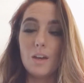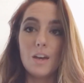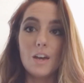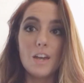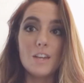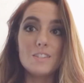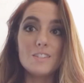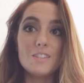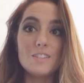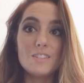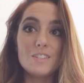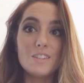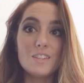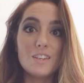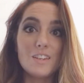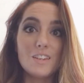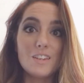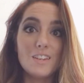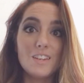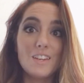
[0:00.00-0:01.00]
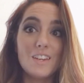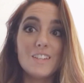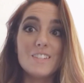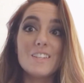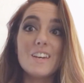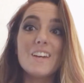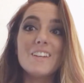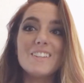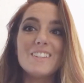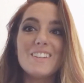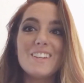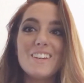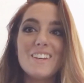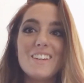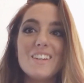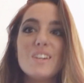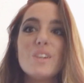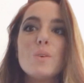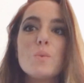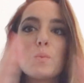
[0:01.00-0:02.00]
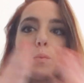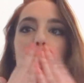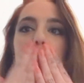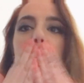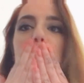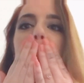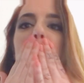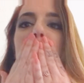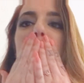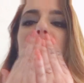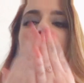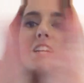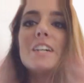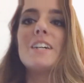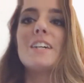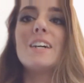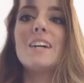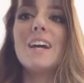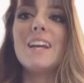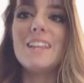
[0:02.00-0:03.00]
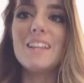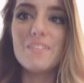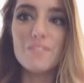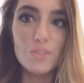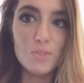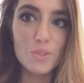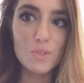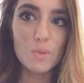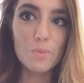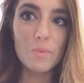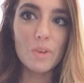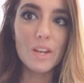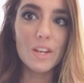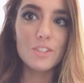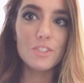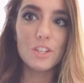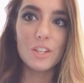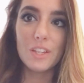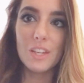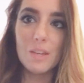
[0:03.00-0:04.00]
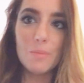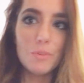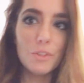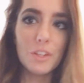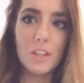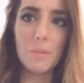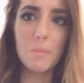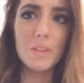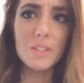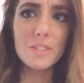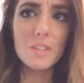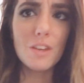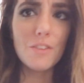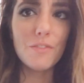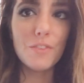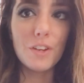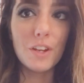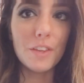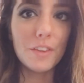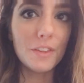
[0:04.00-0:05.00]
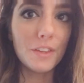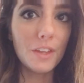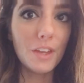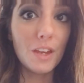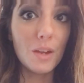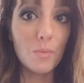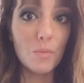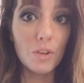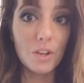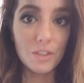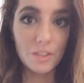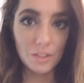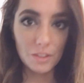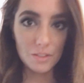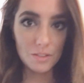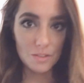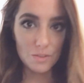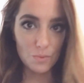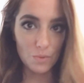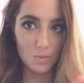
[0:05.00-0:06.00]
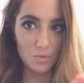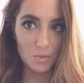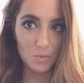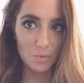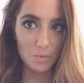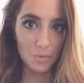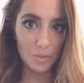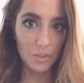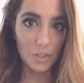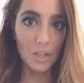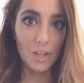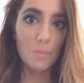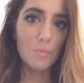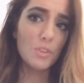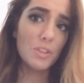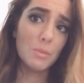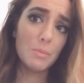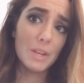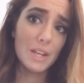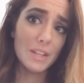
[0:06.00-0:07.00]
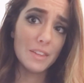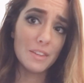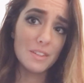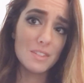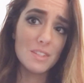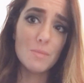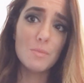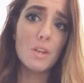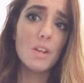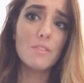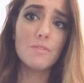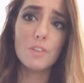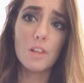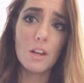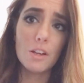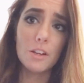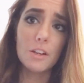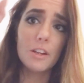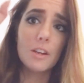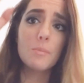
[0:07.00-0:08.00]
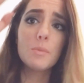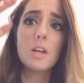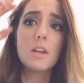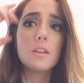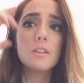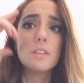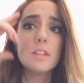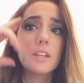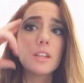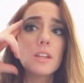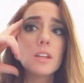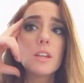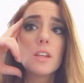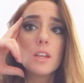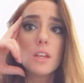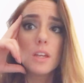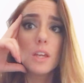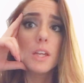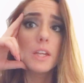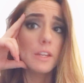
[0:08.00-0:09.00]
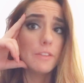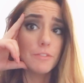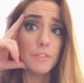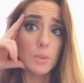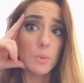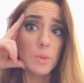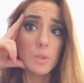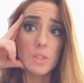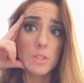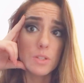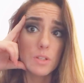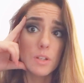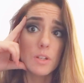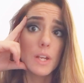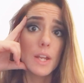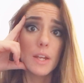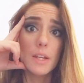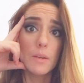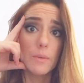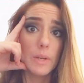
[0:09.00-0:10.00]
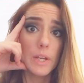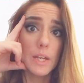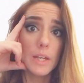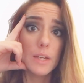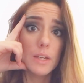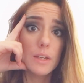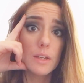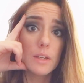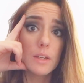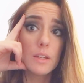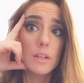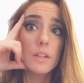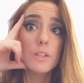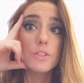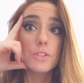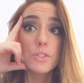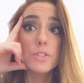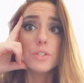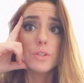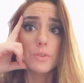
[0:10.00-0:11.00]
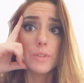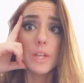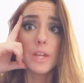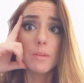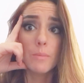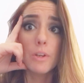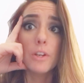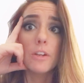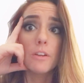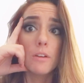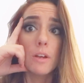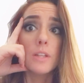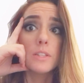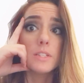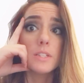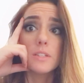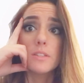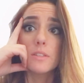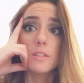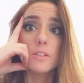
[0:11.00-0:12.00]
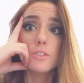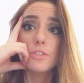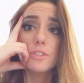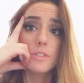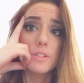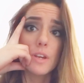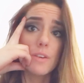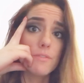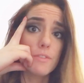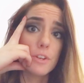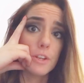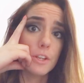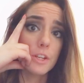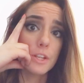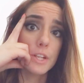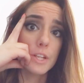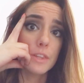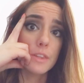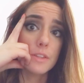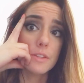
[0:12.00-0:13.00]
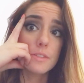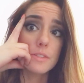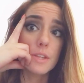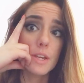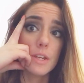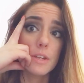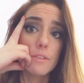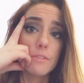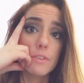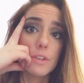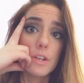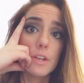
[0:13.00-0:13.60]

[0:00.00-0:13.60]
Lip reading: Hi Cece, it's Auntie. Mwah. I love you so much. I keep looking at myself and not the camera. I think this is where I'm supposed to be looking. I'm really bad at this. I'm not a vlogger. I'm not an influencer in any way. Just know that about your auntie is that she's not very good at this kind of